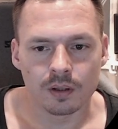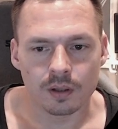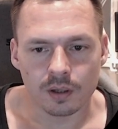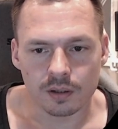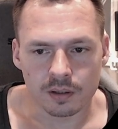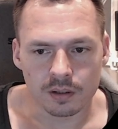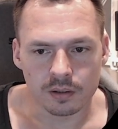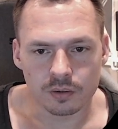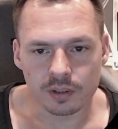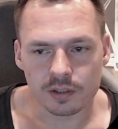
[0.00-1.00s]
And
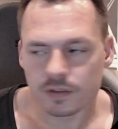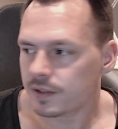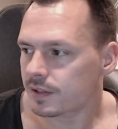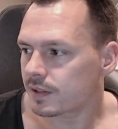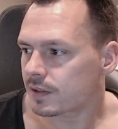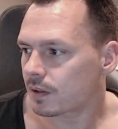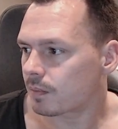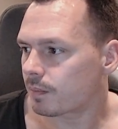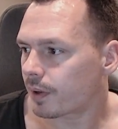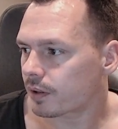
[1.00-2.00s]
you can actually see
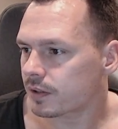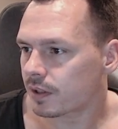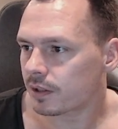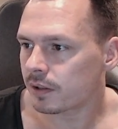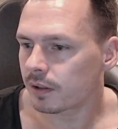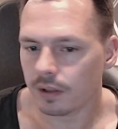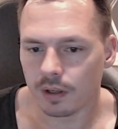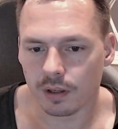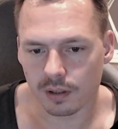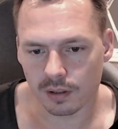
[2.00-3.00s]
some bugs here.
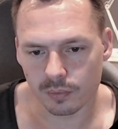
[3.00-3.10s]
We